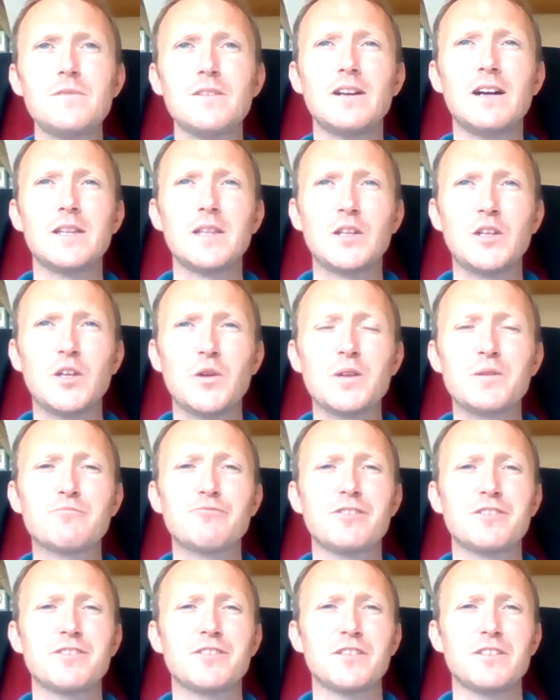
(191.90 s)
And the US
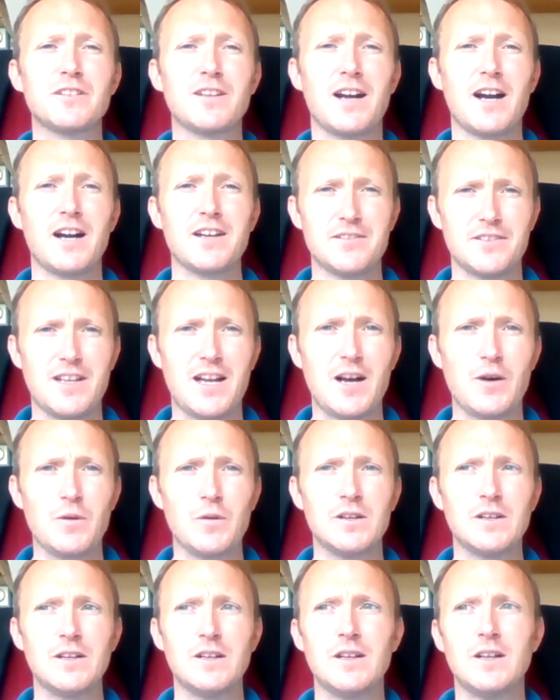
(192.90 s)
President
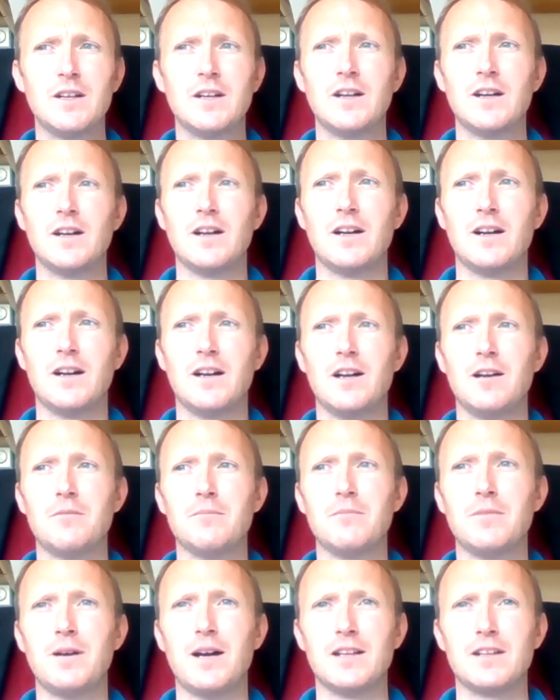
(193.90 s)
Eisenhower
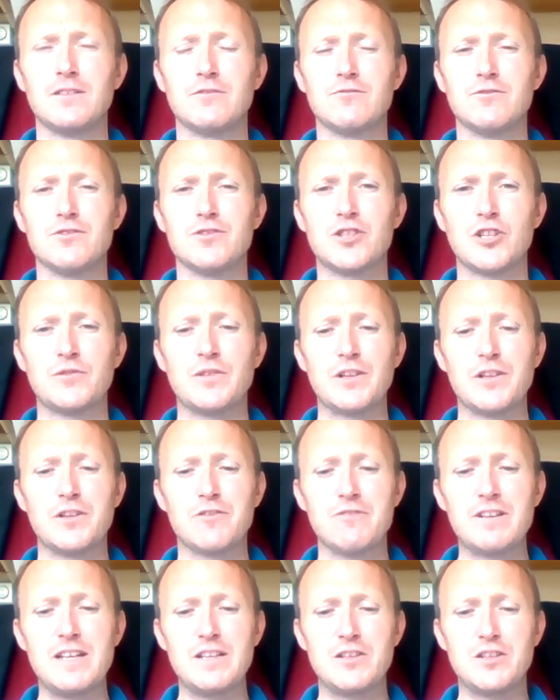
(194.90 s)
and Khrushchev
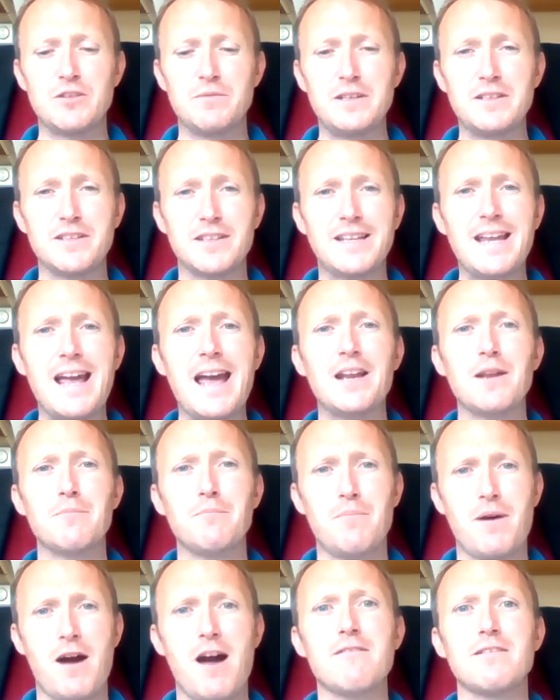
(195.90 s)
agreed to meet again at
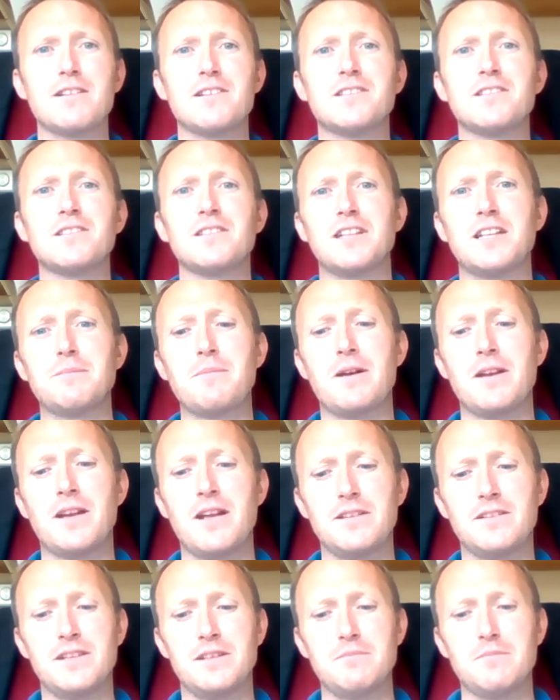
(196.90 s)
Paris in about
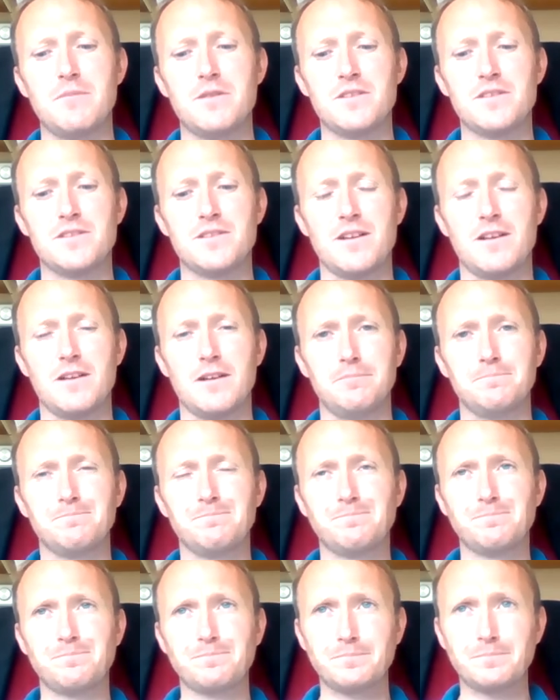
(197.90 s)
18 months' time.
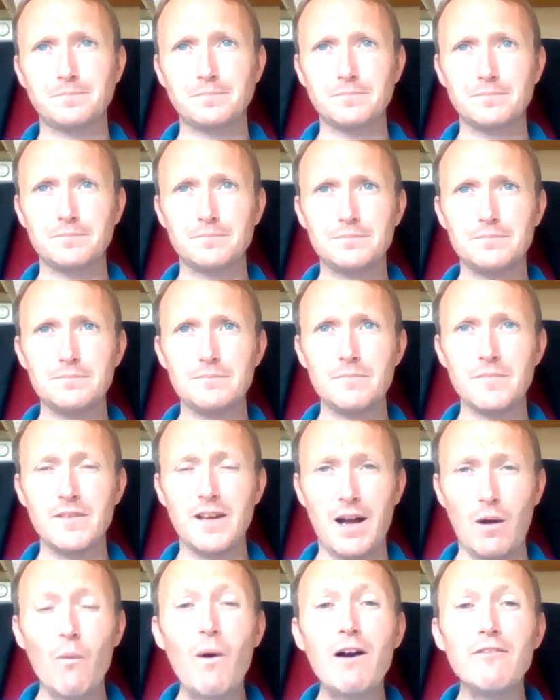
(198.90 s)

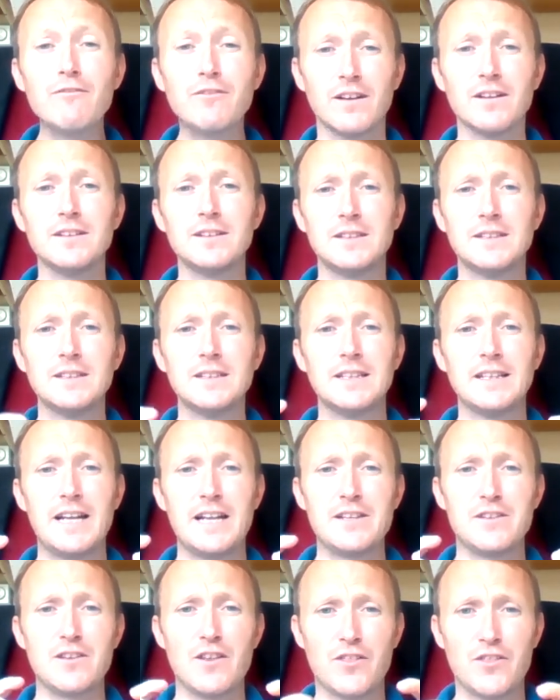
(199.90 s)
However,
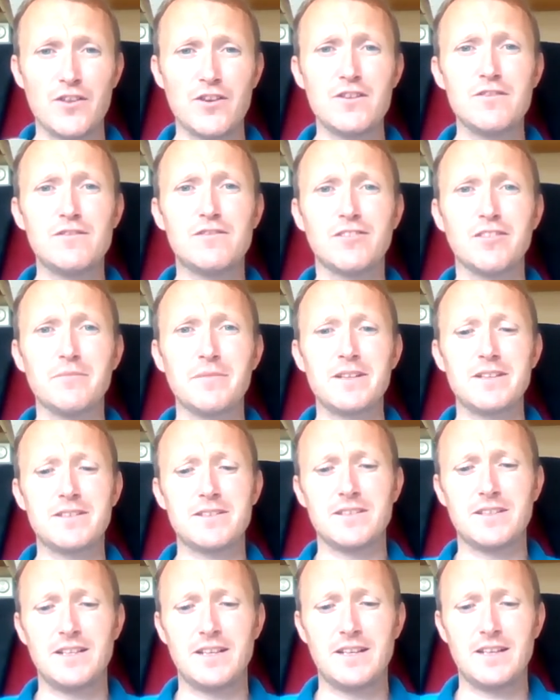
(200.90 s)
in the third
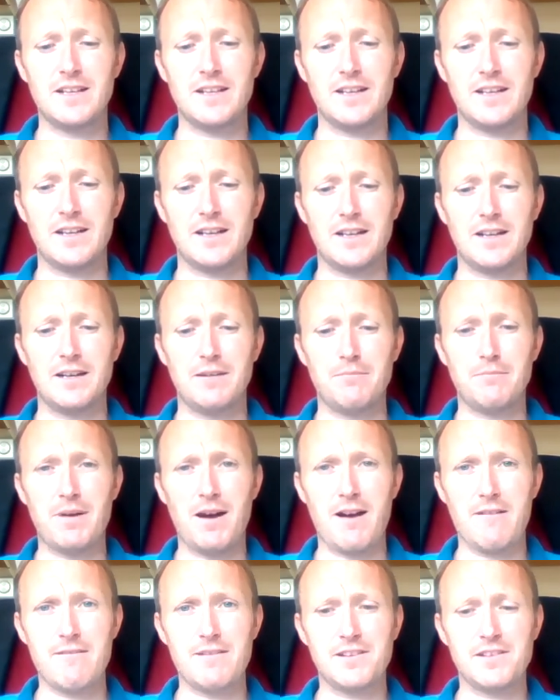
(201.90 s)
summit in
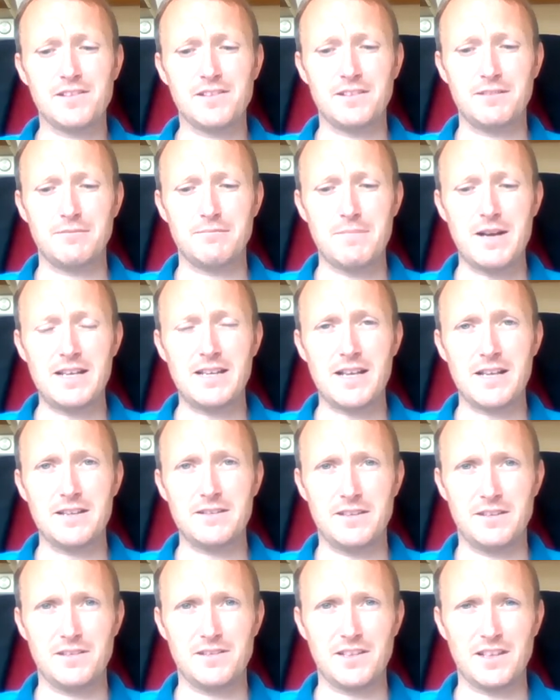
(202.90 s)
Paris in May
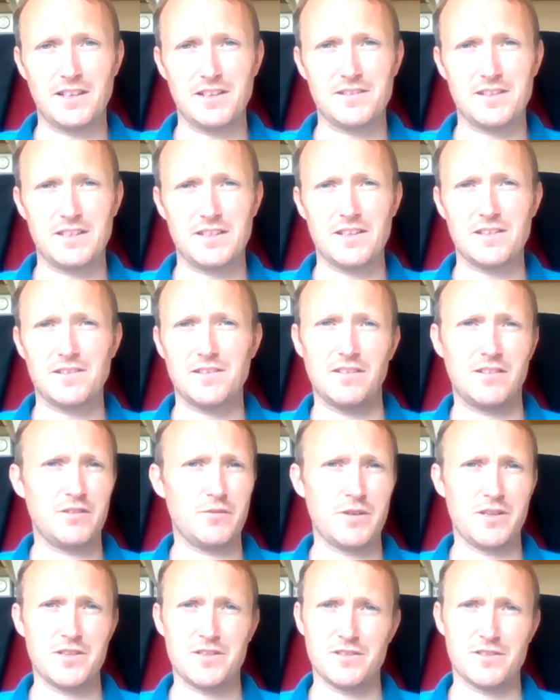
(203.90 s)
1960, the
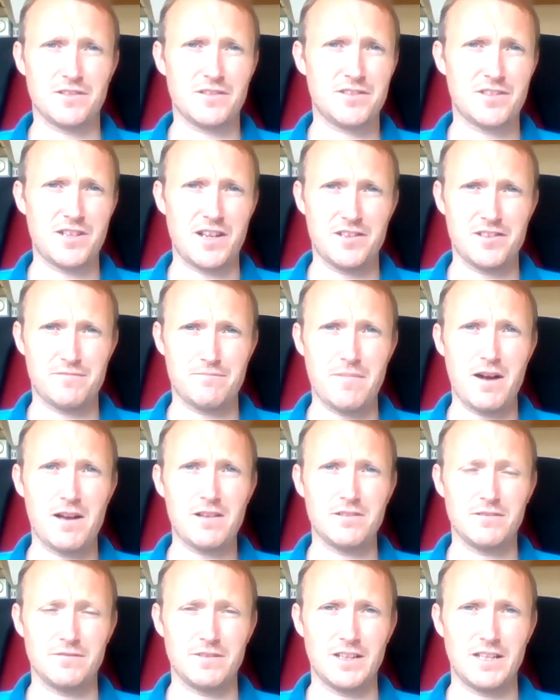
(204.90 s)
situation has changed
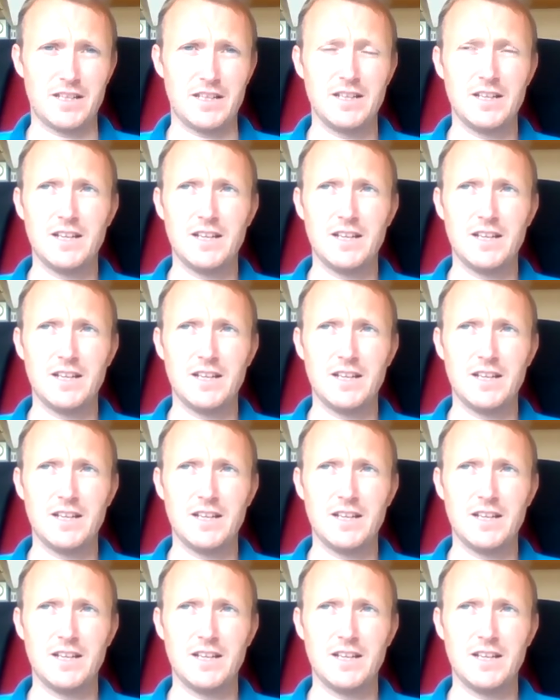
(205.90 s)
massively.